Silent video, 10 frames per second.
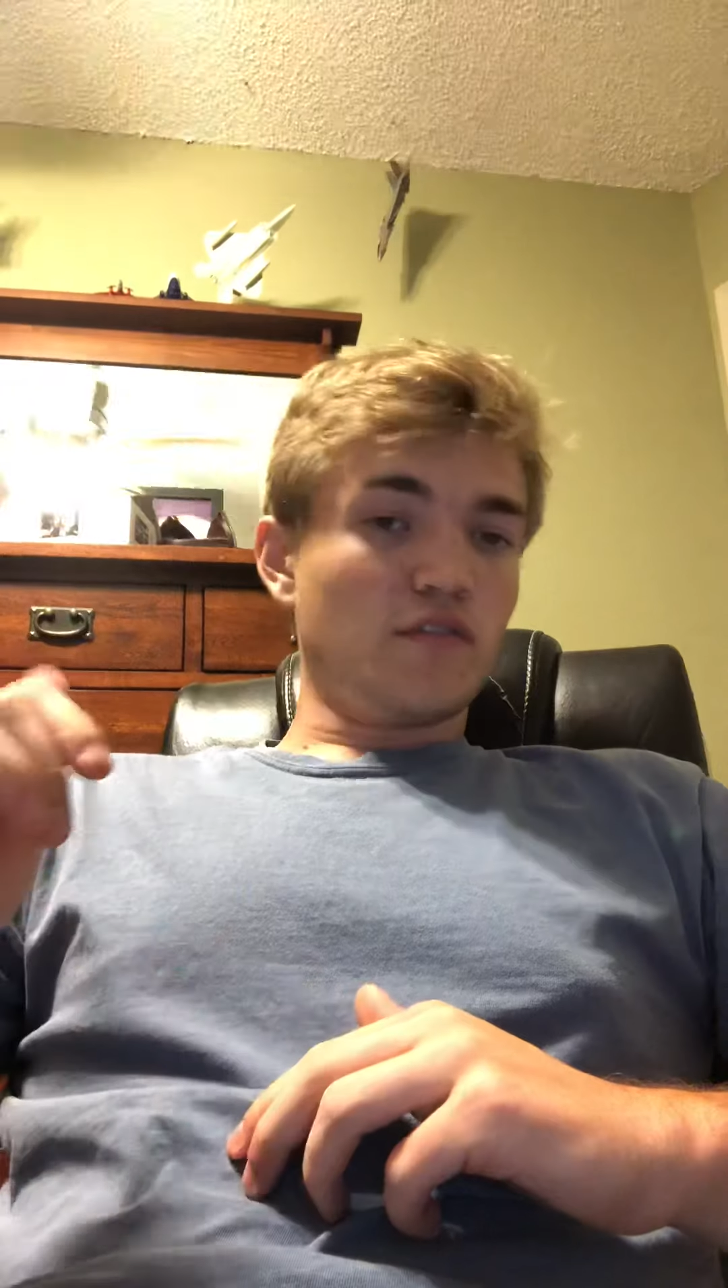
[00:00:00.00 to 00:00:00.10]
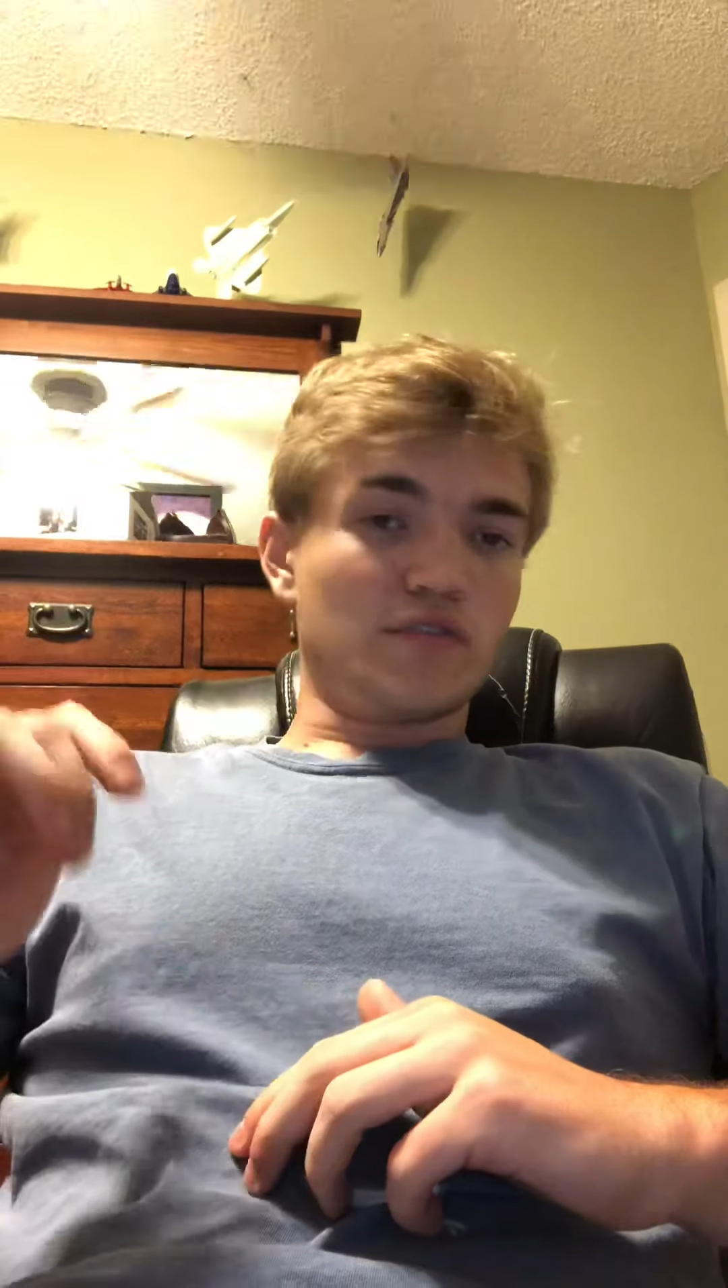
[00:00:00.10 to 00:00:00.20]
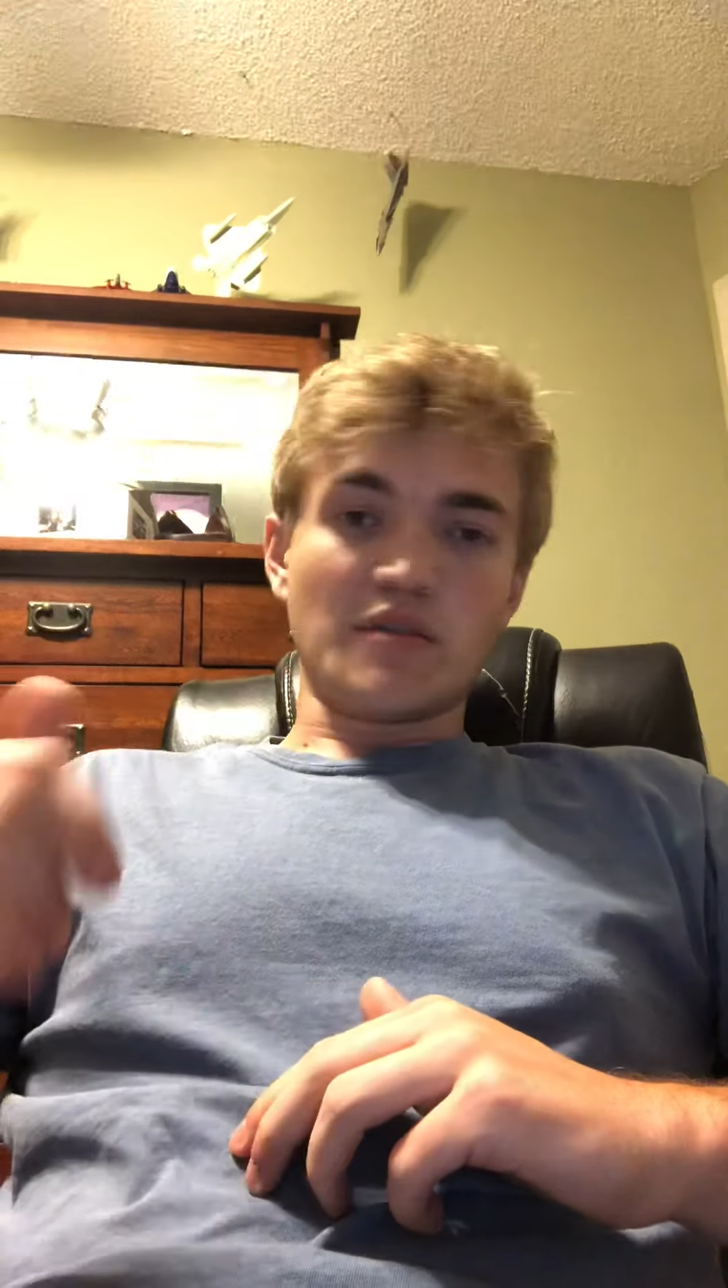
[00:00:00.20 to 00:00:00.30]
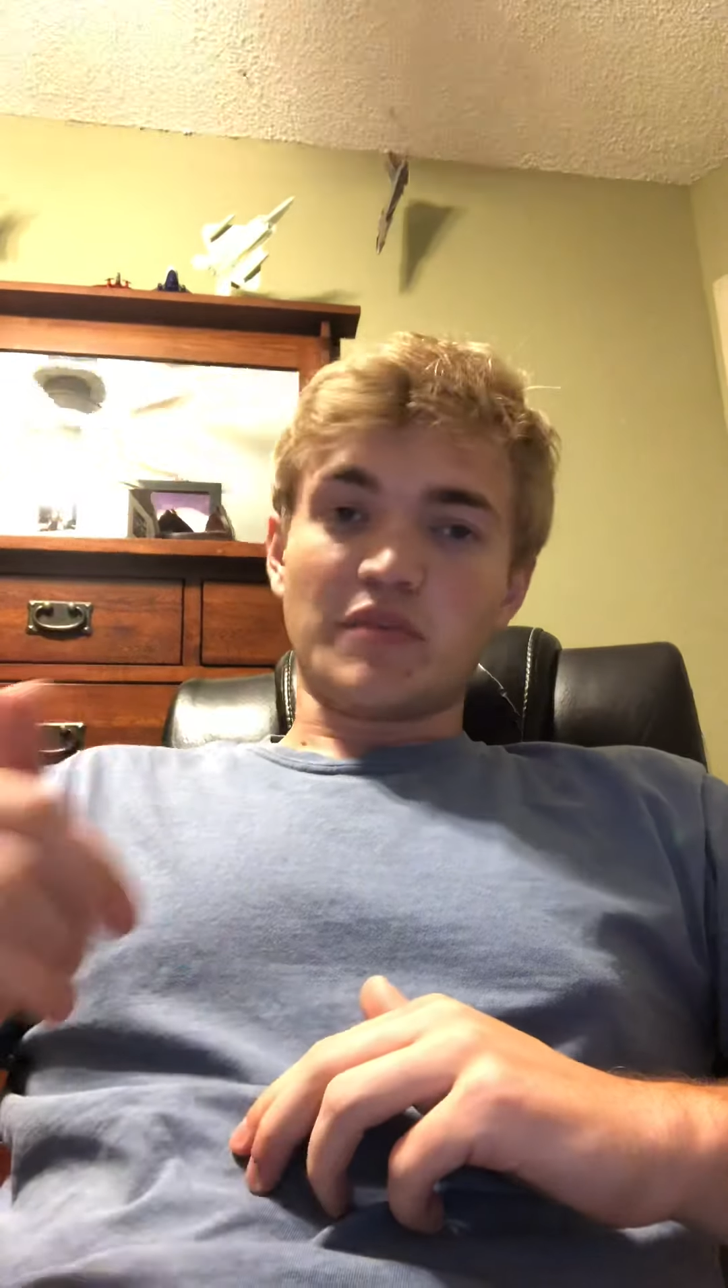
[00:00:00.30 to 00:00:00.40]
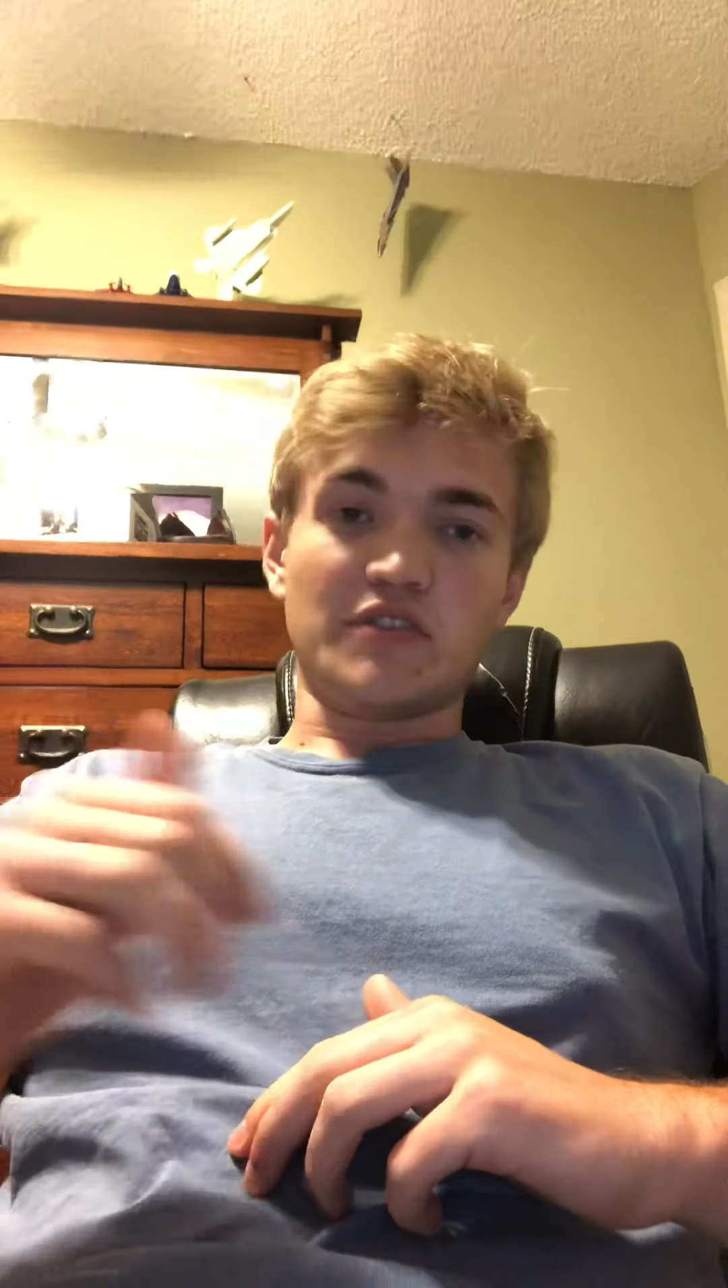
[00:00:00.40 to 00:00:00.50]
you
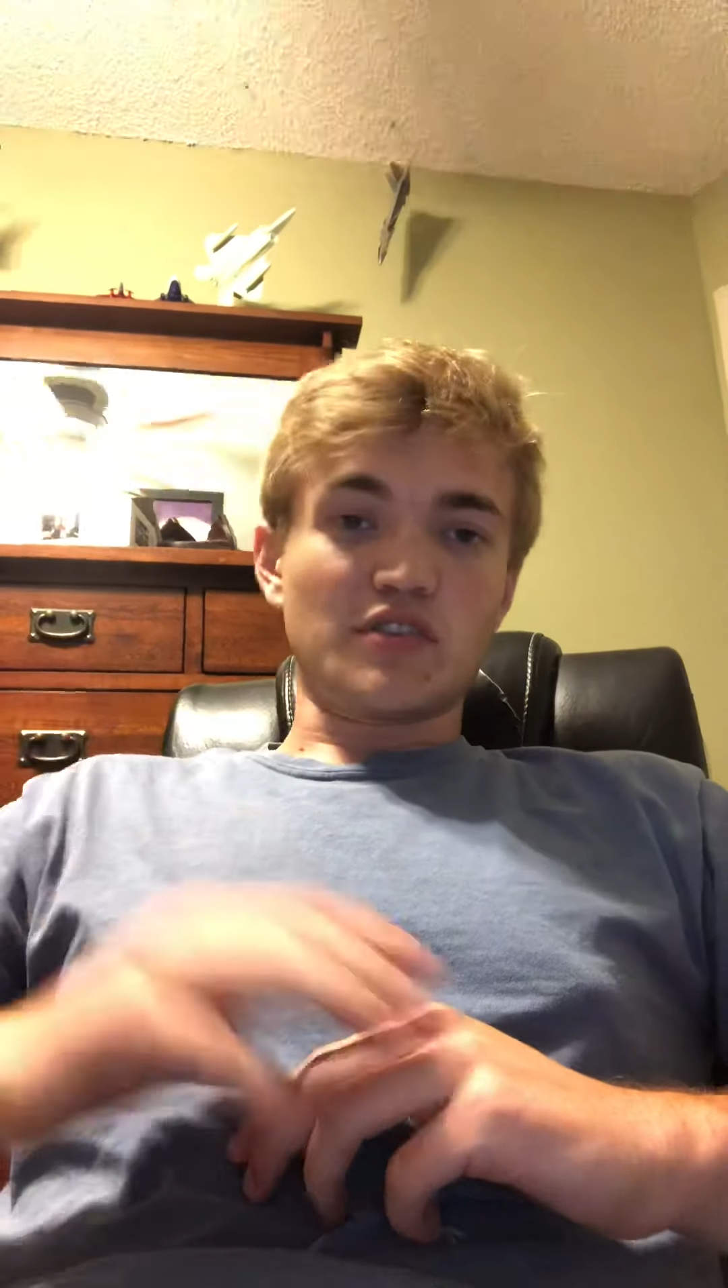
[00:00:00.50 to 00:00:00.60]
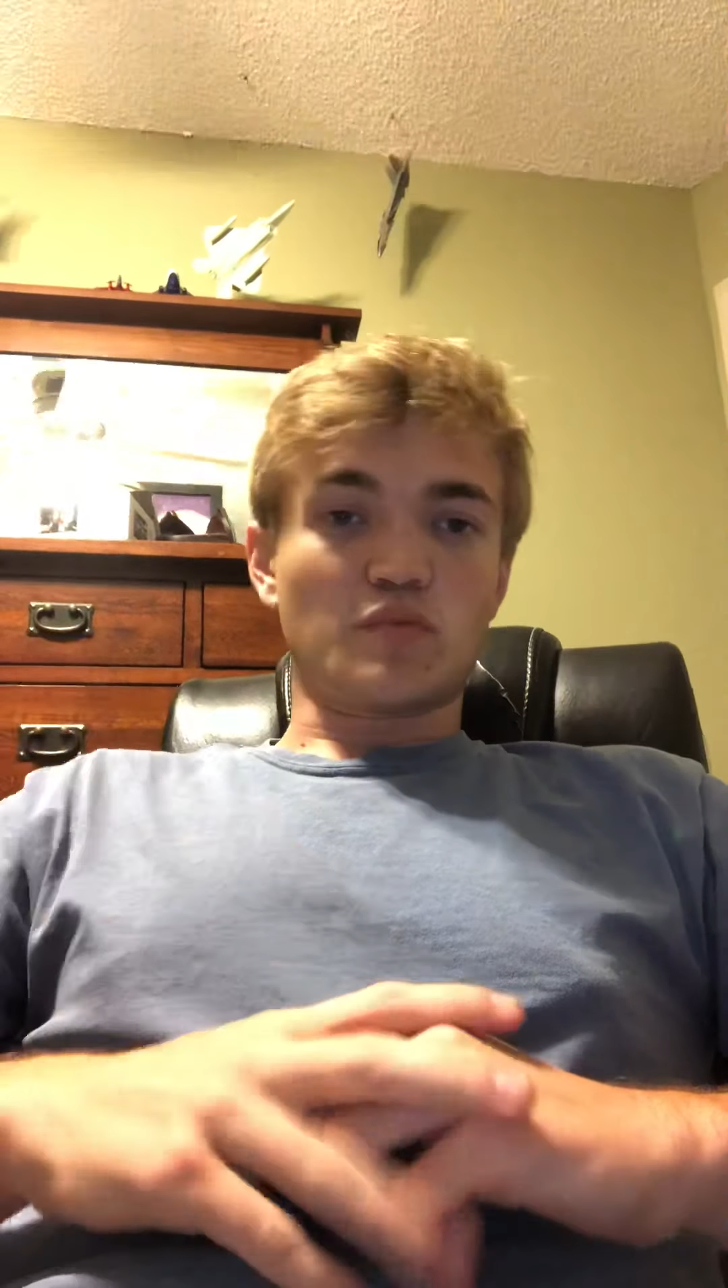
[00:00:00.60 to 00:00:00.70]
simply just